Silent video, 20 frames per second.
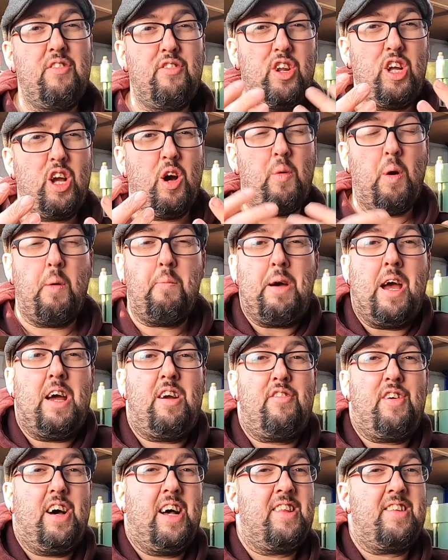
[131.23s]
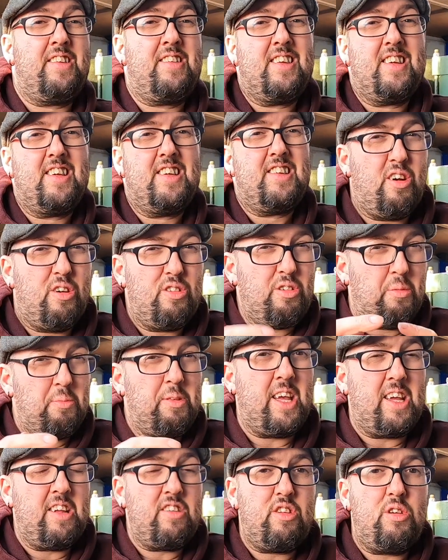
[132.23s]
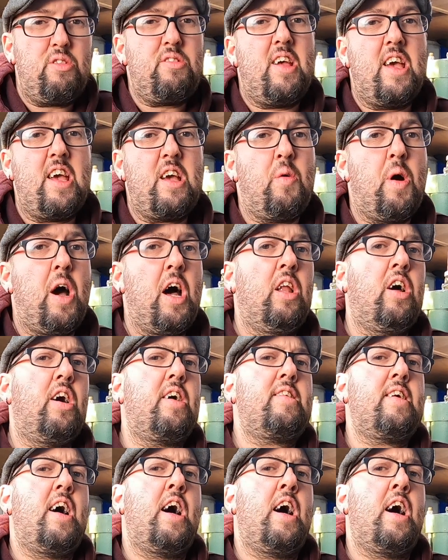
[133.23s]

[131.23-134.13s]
I've only got one pair of hands, so some things do take quite a lot of